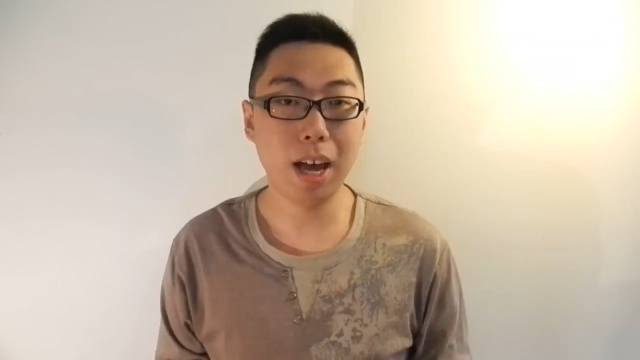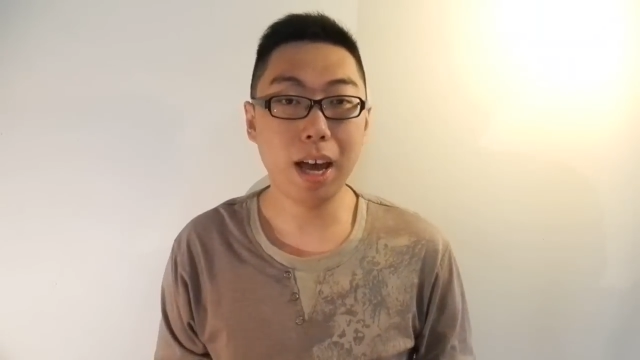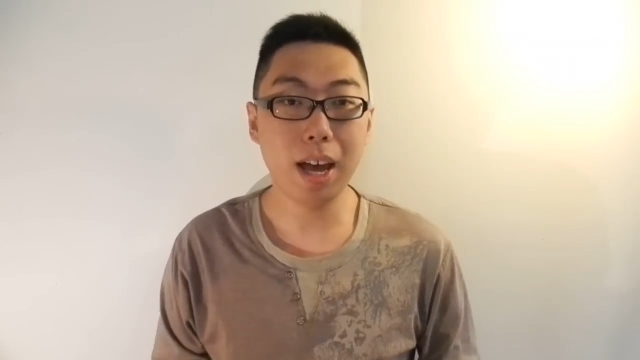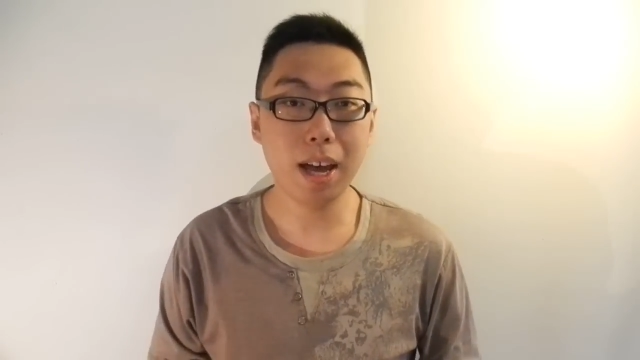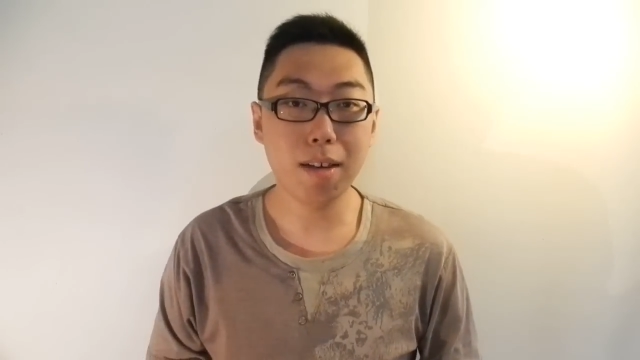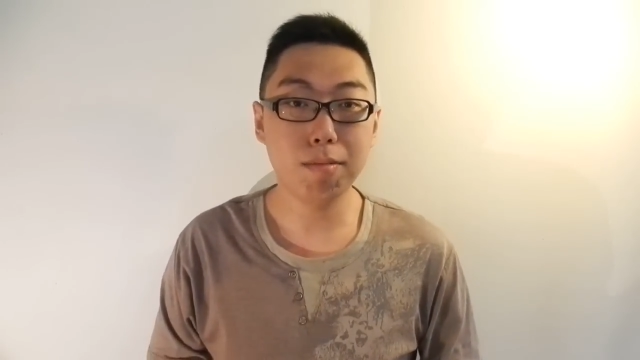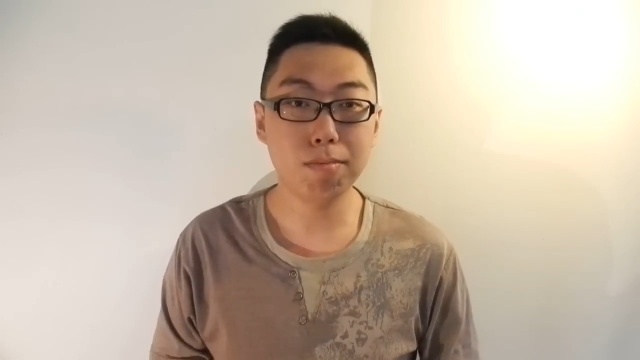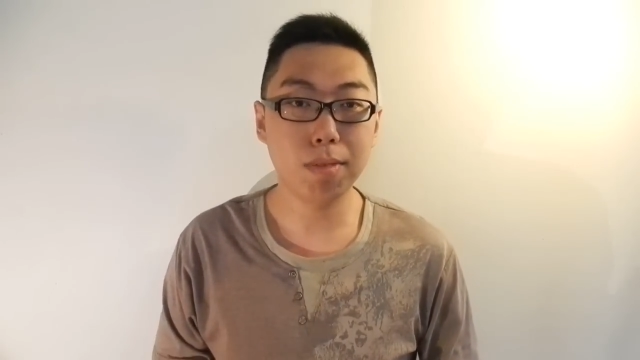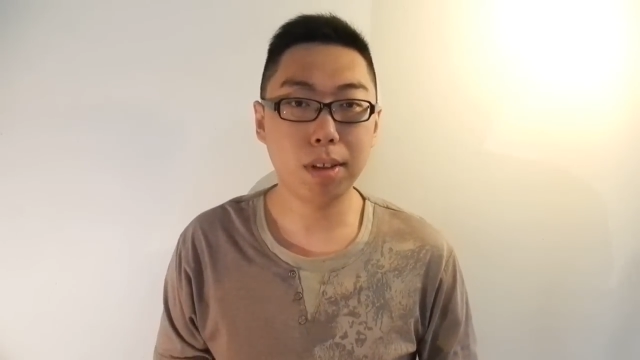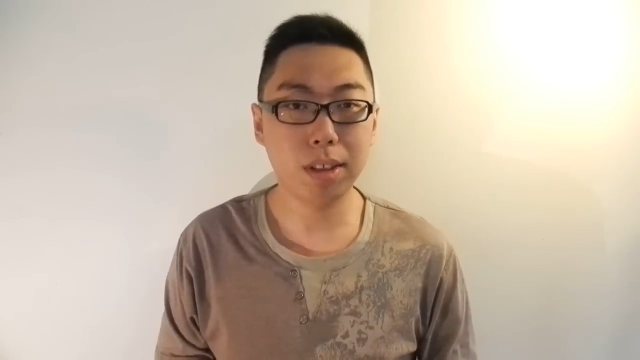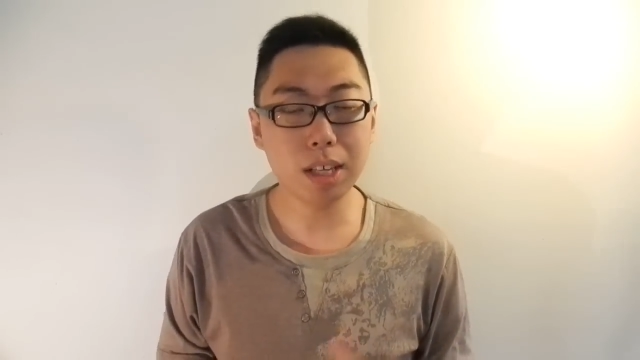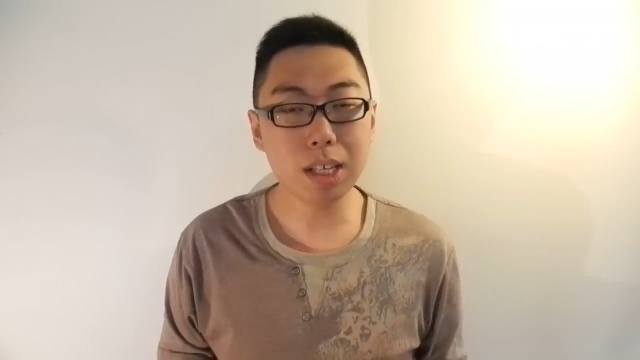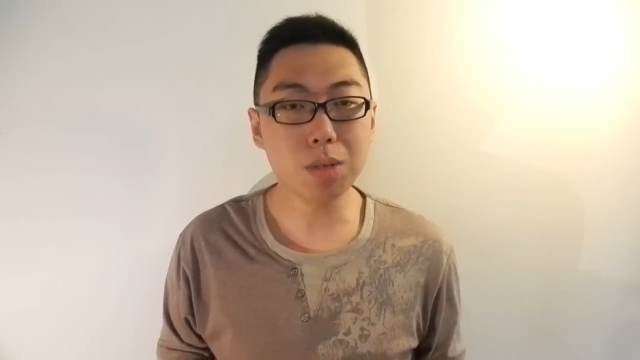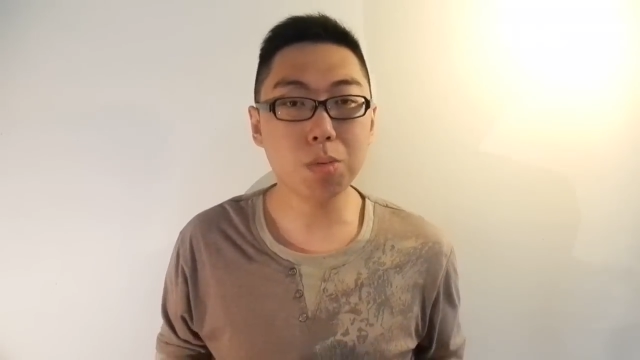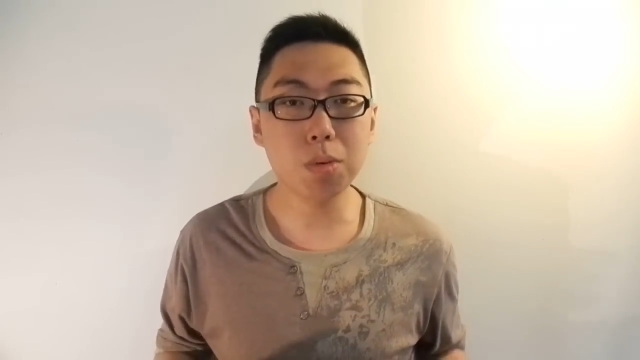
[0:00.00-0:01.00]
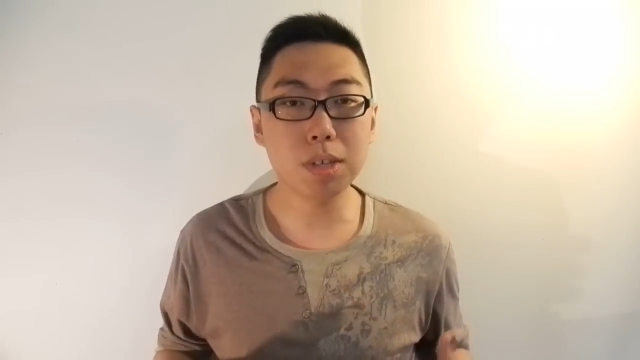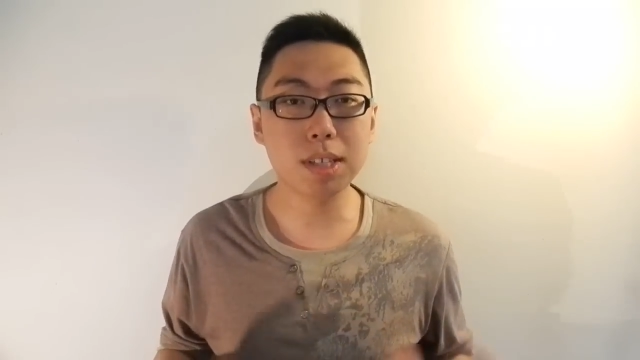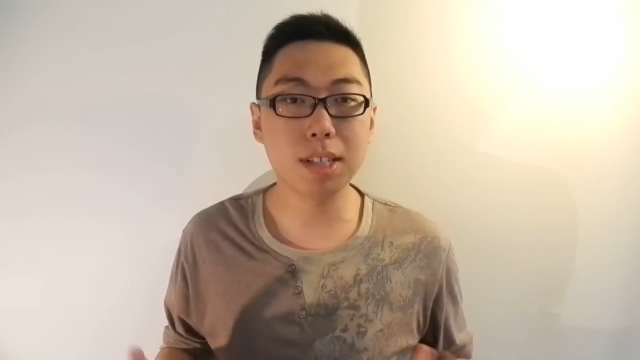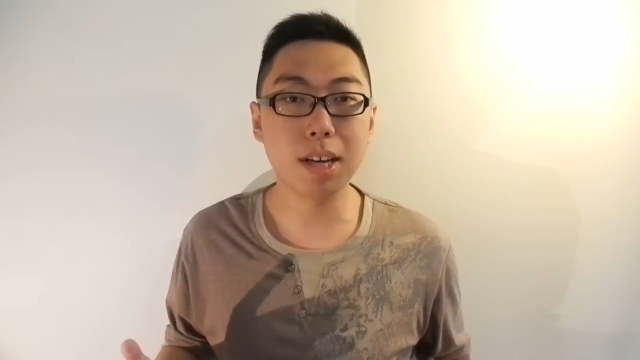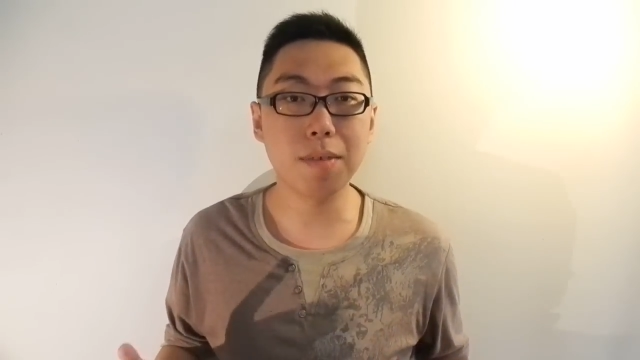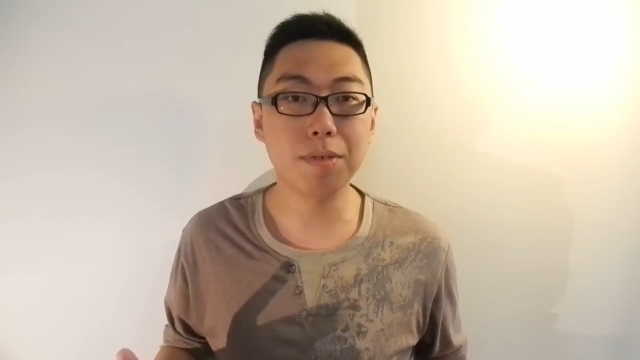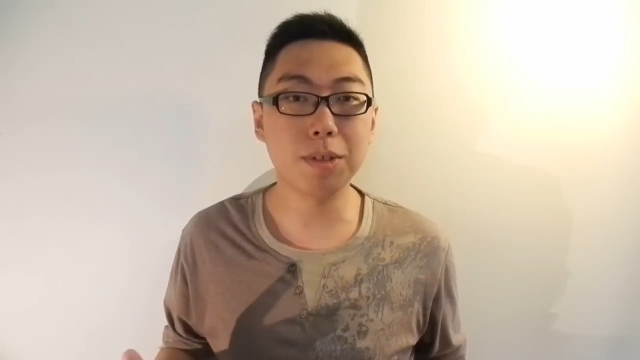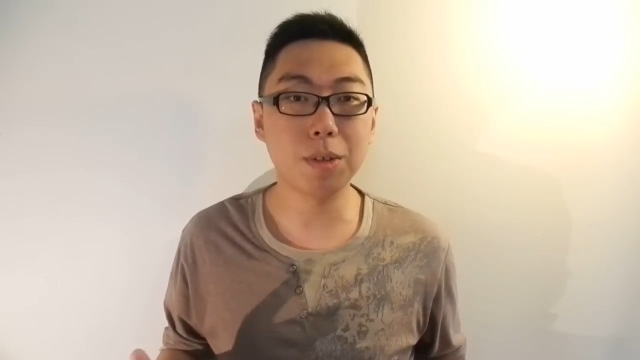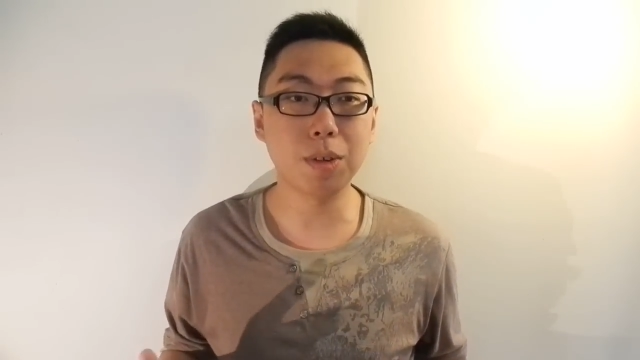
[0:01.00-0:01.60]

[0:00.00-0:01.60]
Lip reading: And this will serve